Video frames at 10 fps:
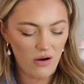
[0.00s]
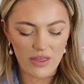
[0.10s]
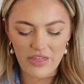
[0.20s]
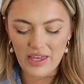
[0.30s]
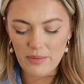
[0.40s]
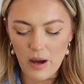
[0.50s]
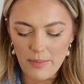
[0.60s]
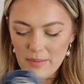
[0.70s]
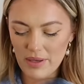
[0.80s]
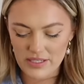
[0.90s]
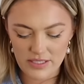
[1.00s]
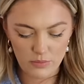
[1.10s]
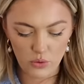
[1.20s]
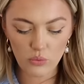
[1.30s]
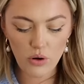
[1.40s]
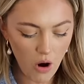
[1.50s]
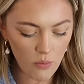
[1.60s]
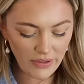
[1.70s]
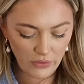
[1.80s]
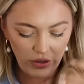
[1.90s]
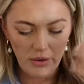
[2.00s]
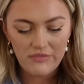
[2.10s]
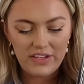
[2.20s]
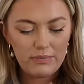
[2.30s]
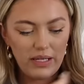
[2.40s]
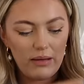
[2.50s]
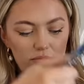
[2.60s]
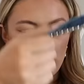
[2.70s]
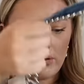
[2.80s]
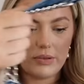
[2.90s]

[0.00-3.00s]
I think it might be a bit small. Oh my God, no, it fits my laptop.